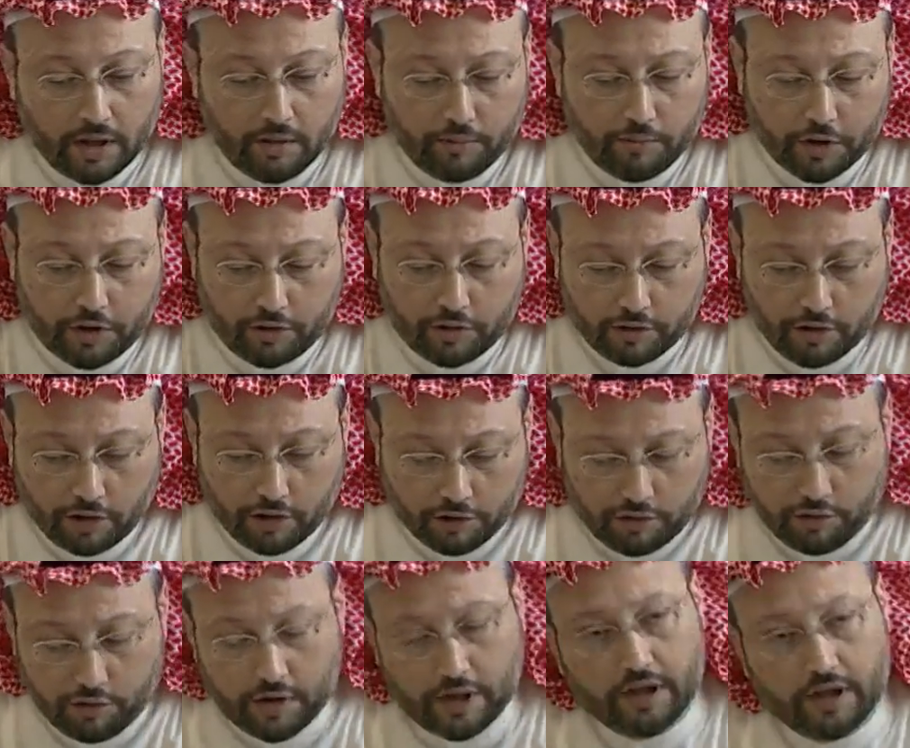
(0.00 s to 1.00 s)
But to go
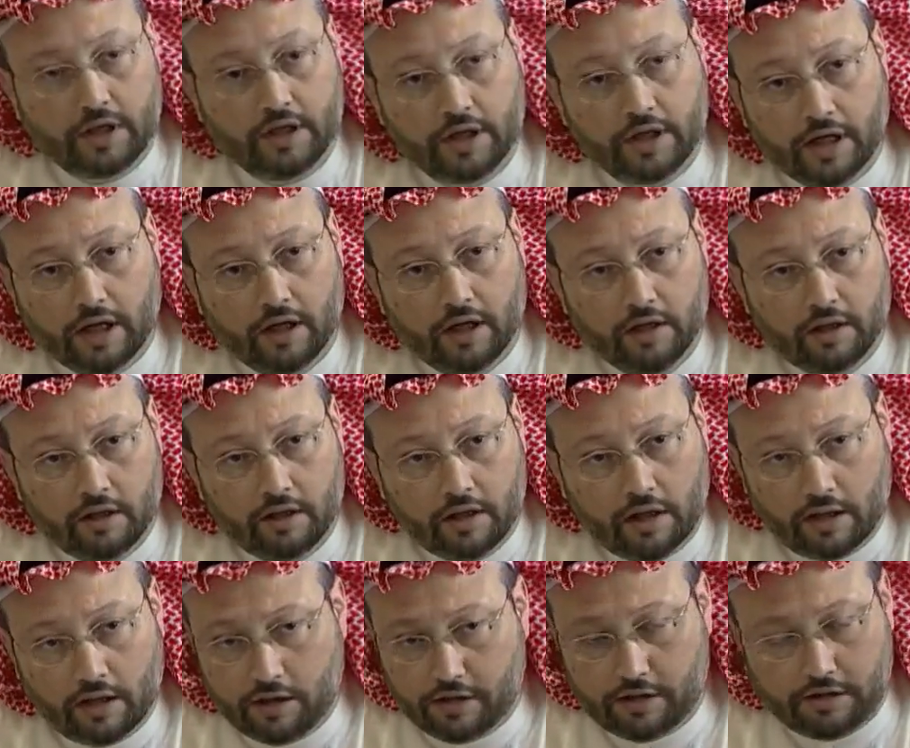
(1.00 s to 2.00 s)
to India,
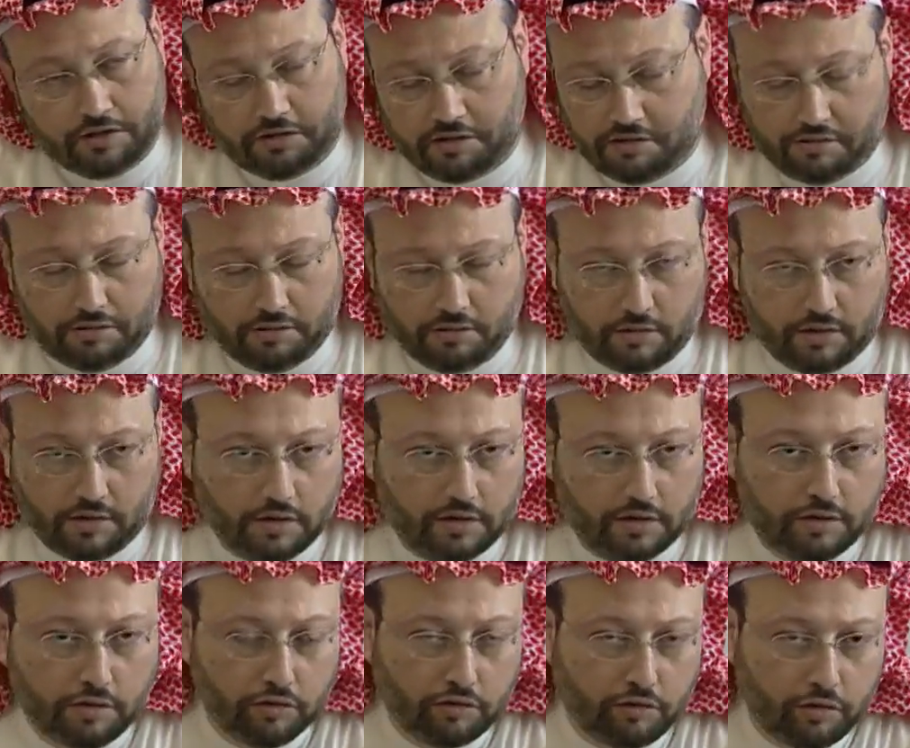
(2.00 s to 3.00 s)
it's
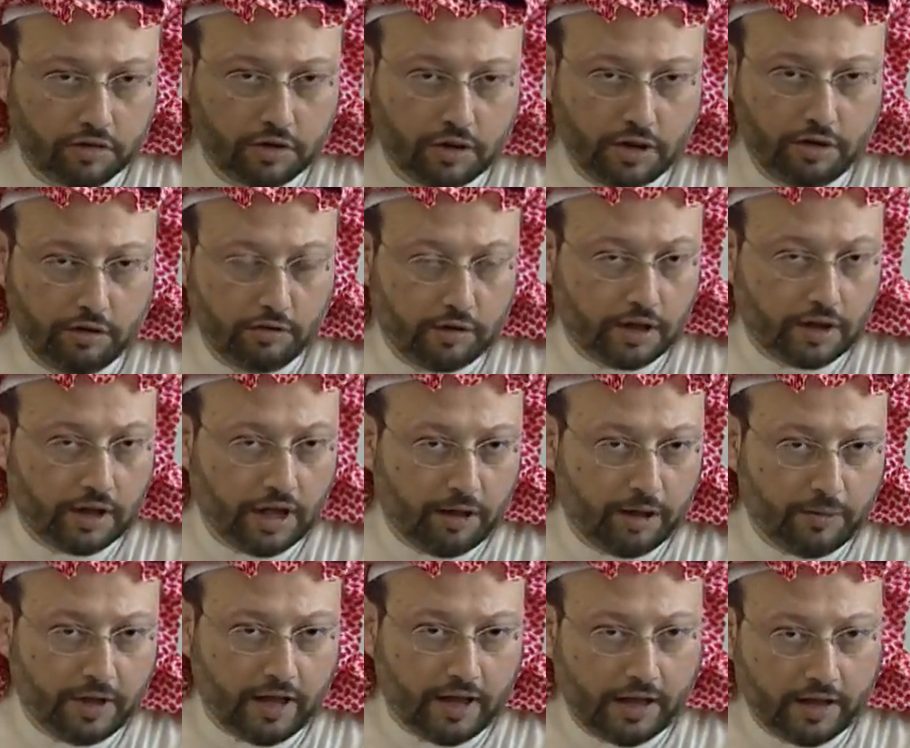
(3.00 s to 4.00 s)
too costly. You get the
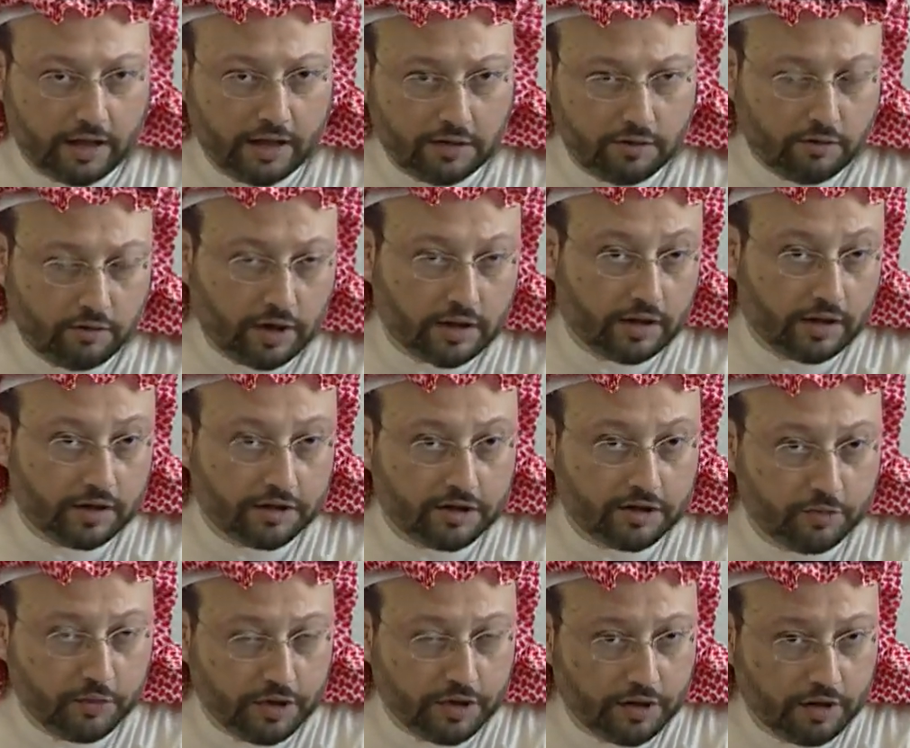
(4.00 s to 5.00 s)
Himalayas, you get the
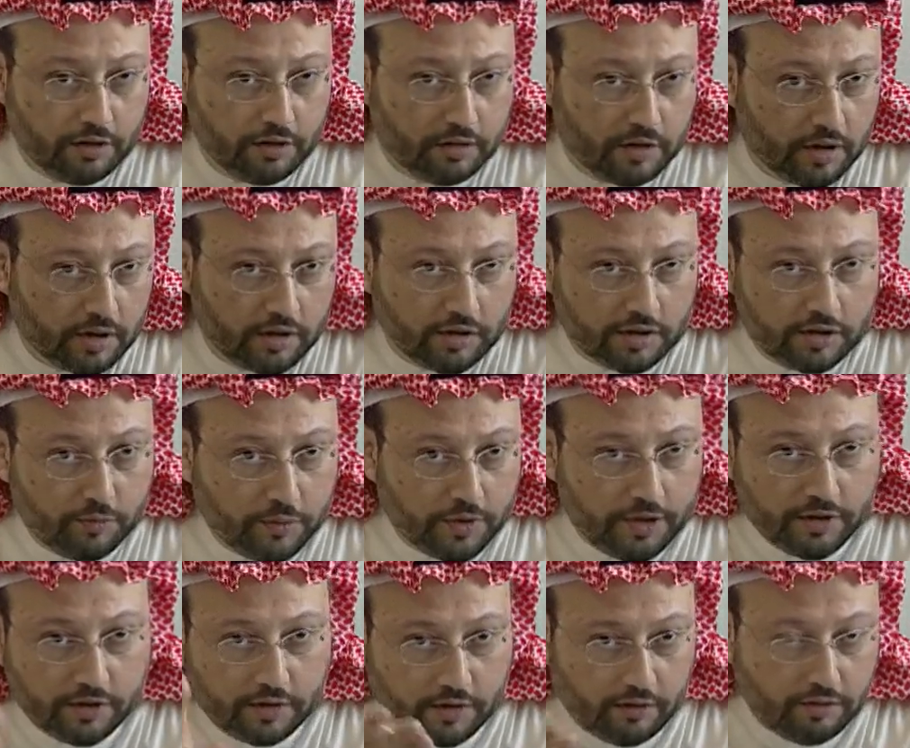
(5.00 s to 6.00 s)

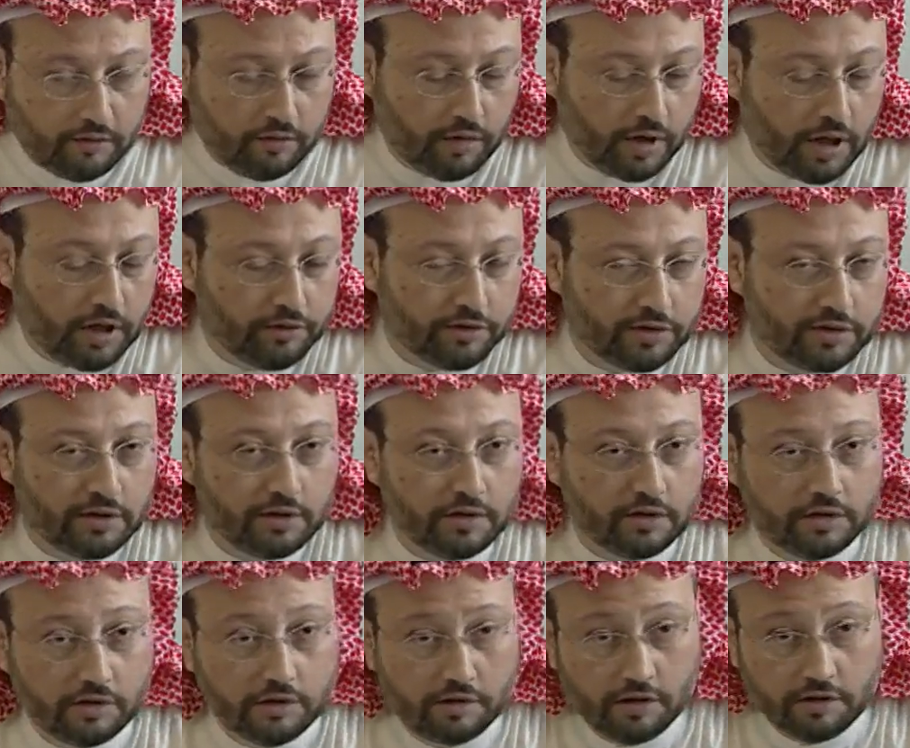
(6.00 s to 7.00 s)
Kashmir, and you know how
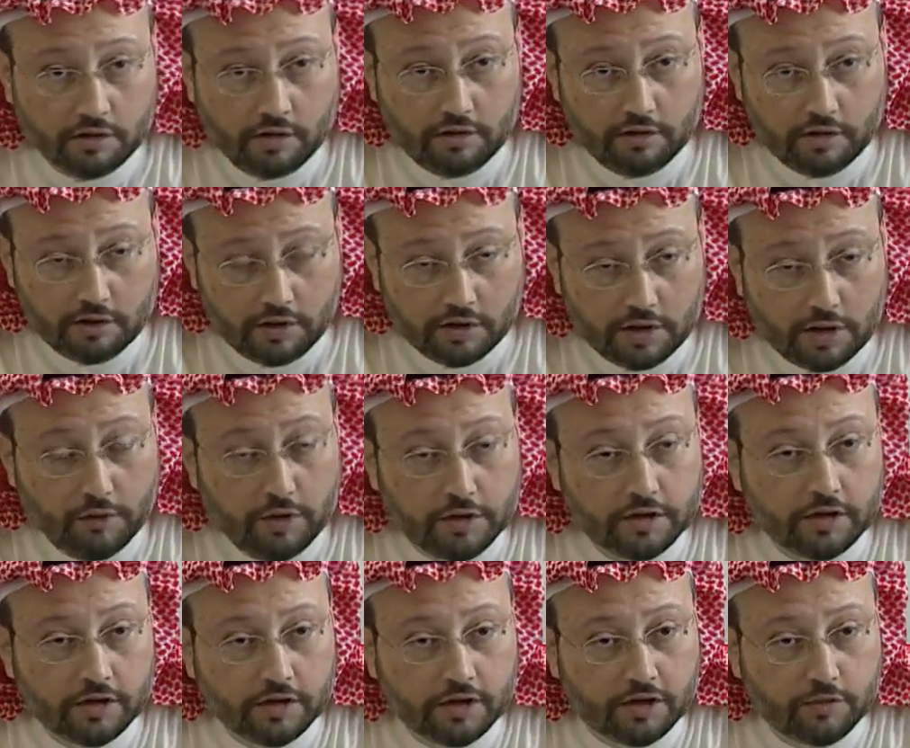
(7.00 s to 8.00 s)
the
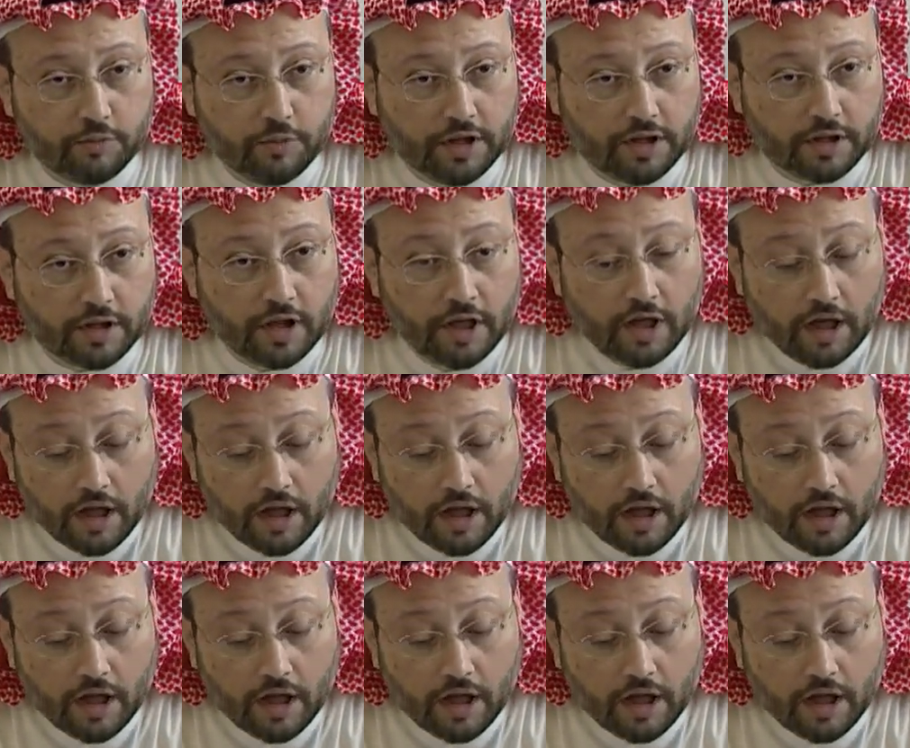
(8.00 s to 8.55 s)
situation in Kashmir.